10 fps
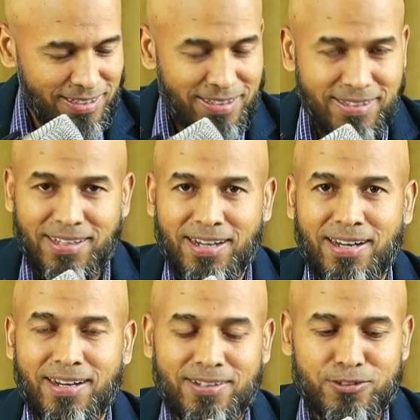
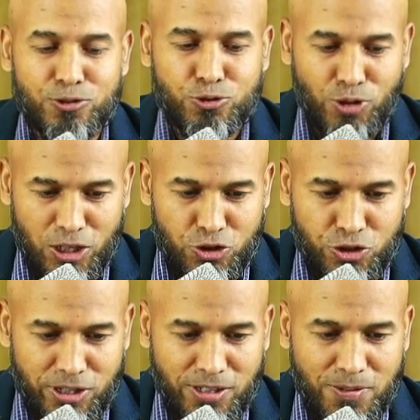the
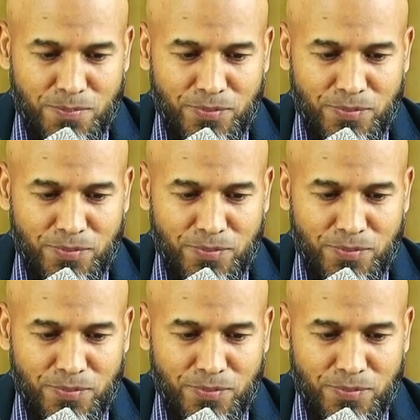structure,